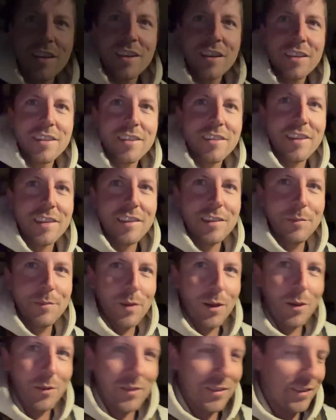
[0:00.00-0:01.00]
It's like the
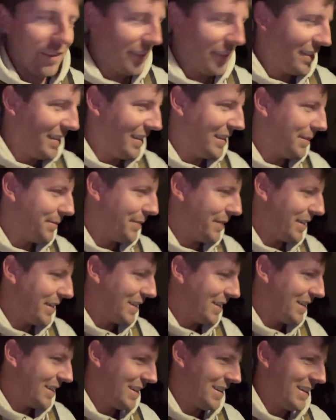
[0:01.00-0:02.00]
boat was listening to me.
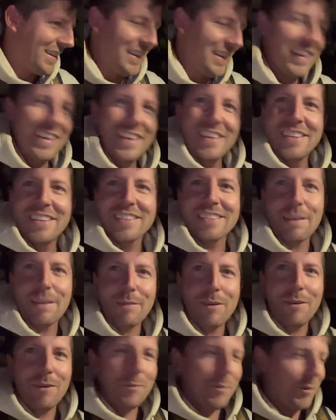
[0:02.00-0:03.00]
Just kept
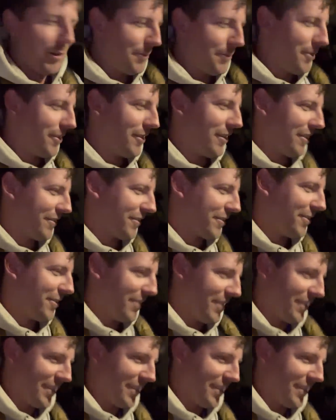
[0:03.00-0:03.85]
going more and more off course,